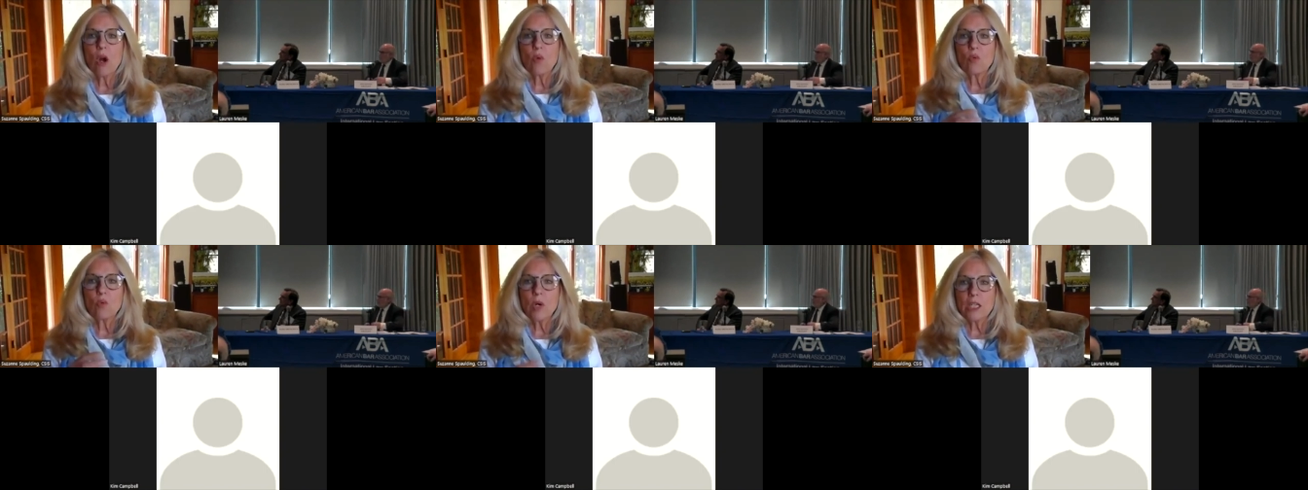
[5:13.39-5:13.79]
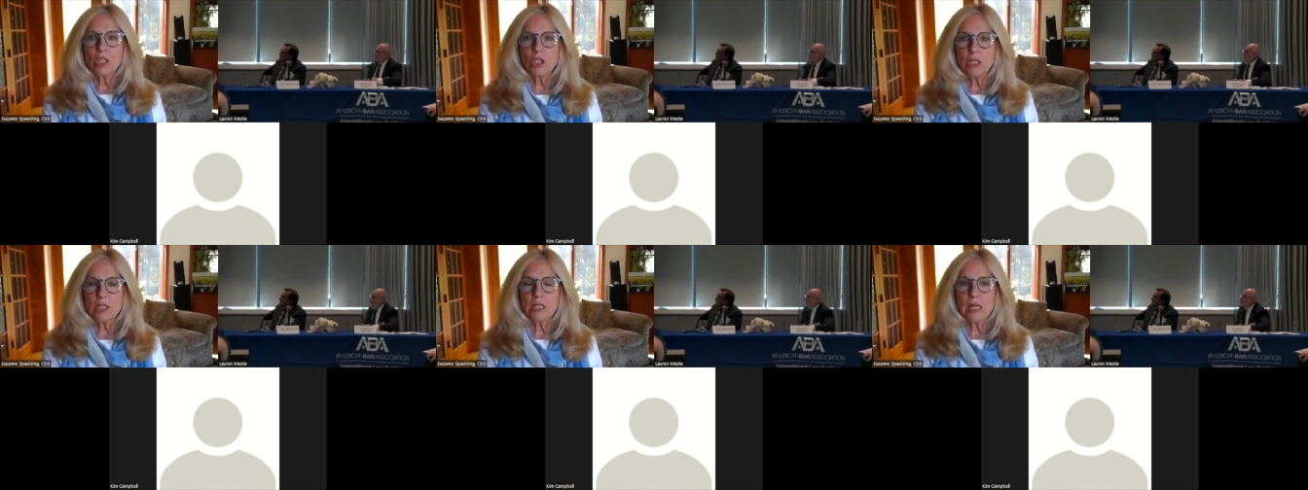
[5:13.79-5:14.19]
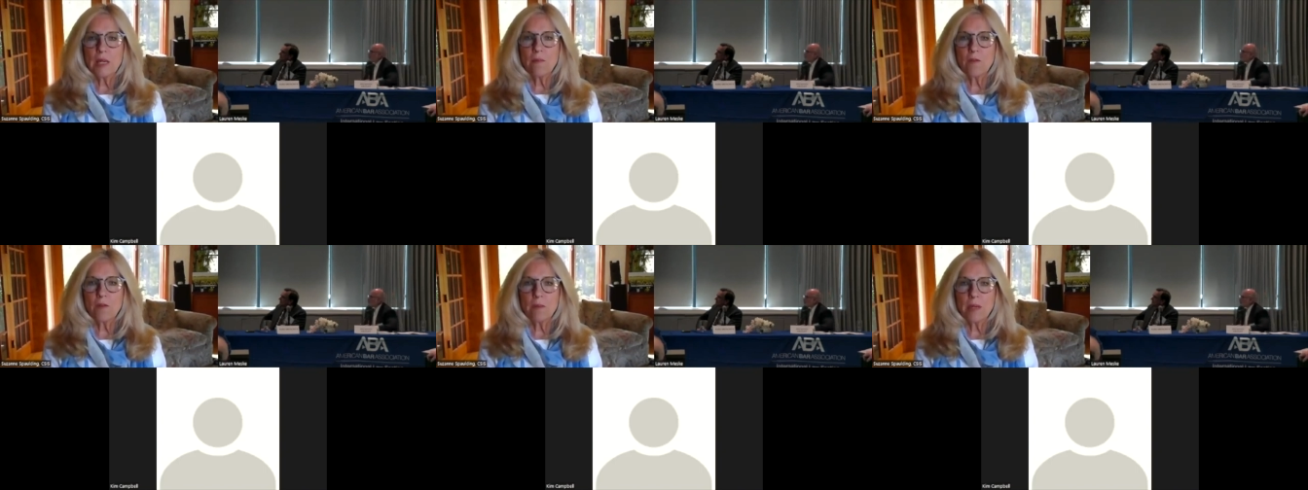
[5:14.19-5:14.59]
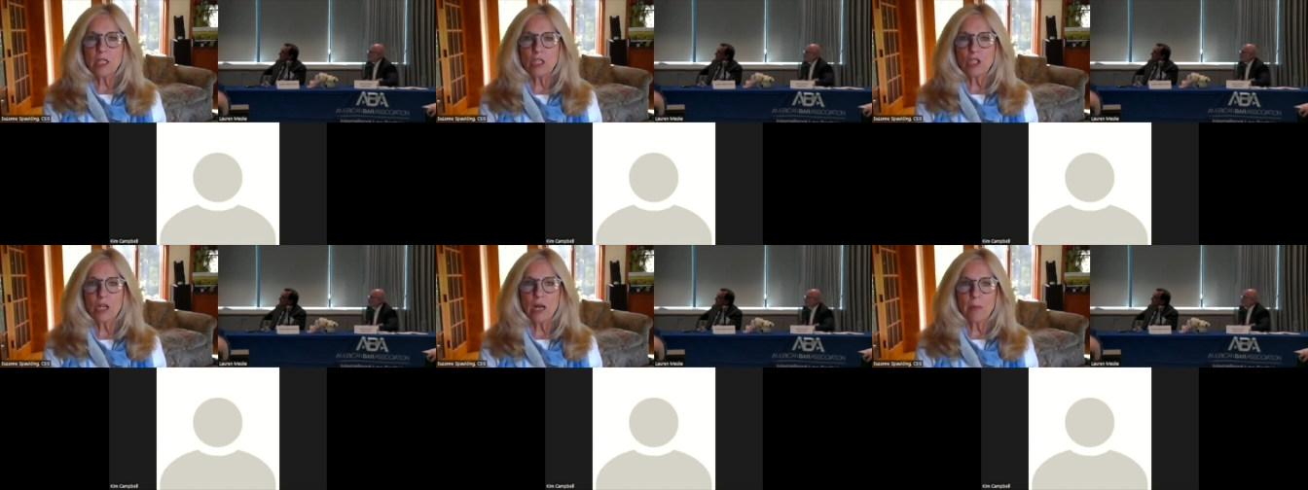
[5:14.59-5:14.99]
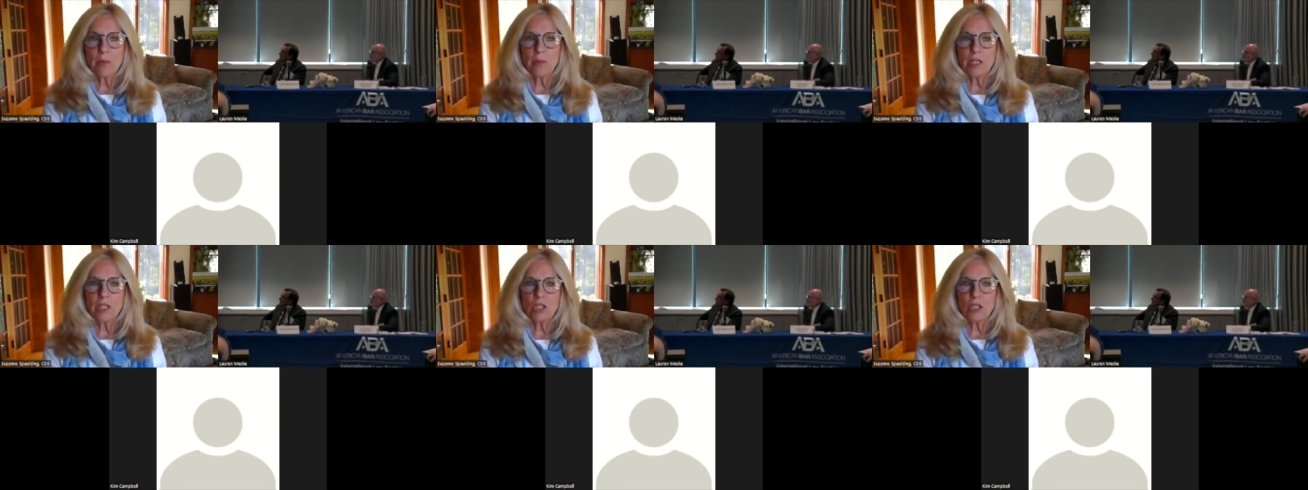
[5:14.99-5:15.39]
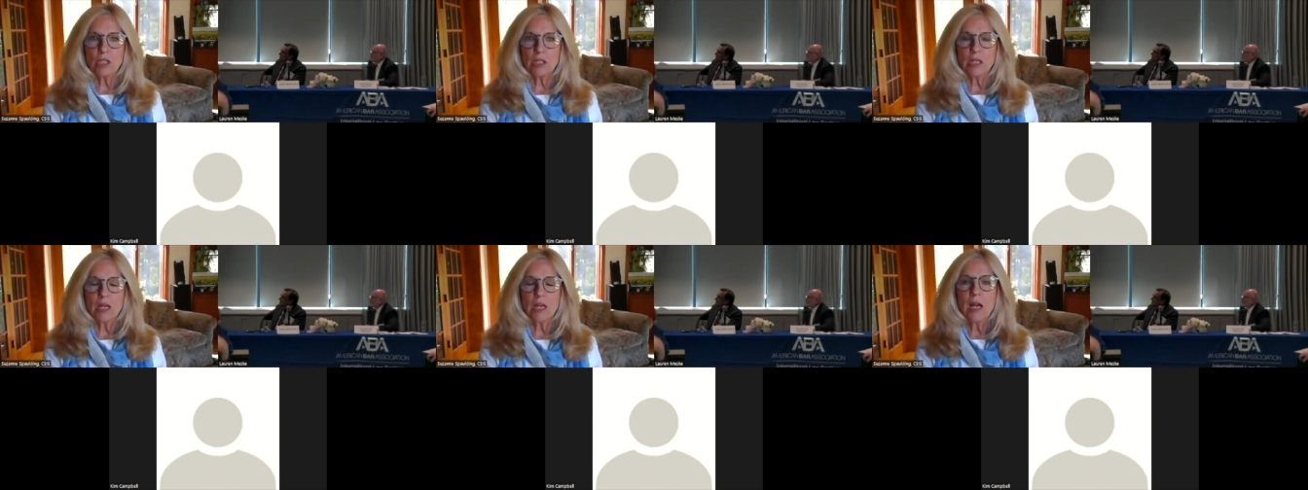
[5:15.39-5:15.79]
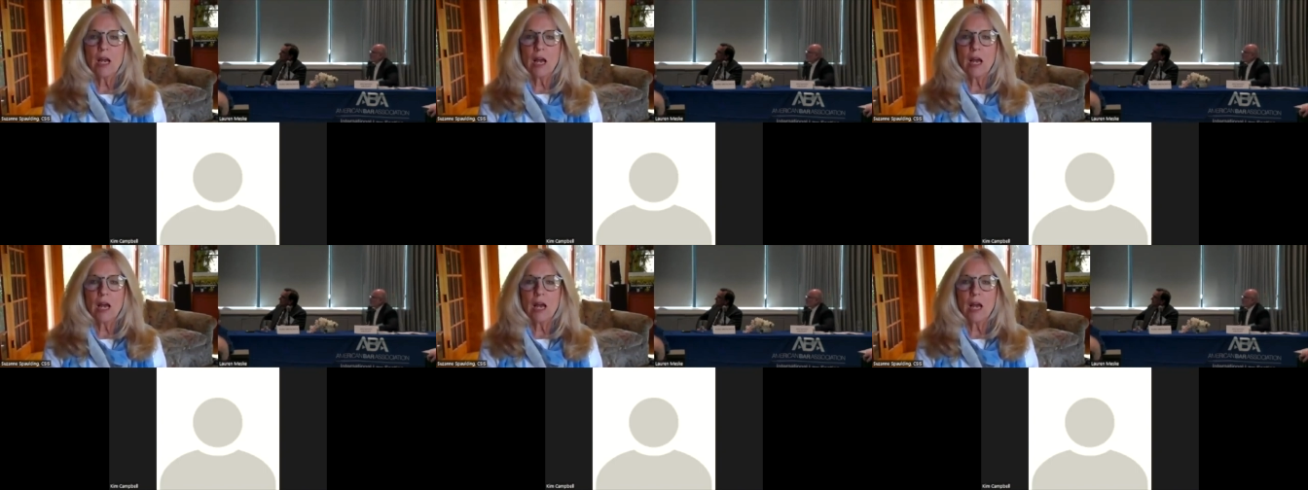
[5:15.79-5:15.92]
Russia's information operations